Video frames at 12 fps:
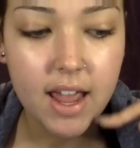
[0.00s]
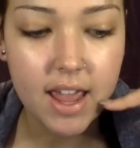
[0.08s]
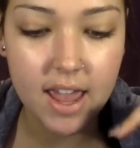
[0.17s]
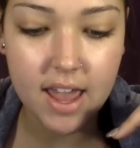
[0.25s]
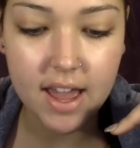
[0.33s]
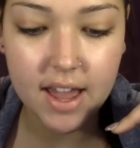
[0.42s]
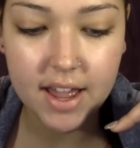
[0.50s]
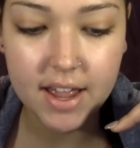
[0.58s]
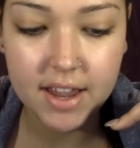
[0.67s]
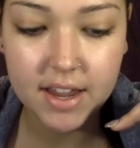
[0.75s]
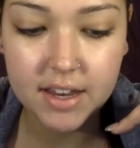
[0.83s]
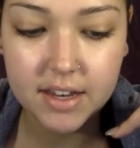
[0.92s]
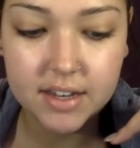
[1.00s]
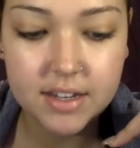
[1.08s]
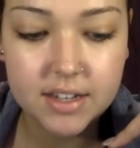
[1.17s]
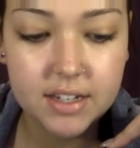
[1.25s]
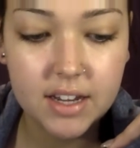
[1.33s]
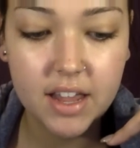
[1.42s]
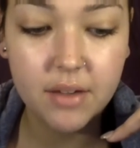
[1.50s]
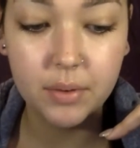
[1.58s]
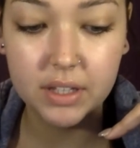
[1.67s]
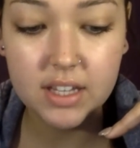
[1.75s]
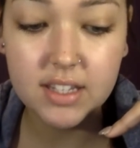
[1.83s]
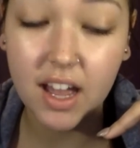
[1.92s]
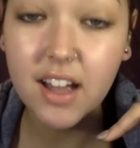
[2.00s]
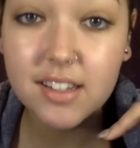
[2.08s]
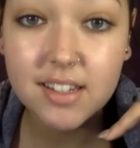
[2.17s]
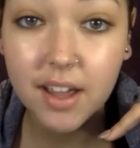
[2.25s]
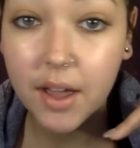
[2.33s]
and it really sucks,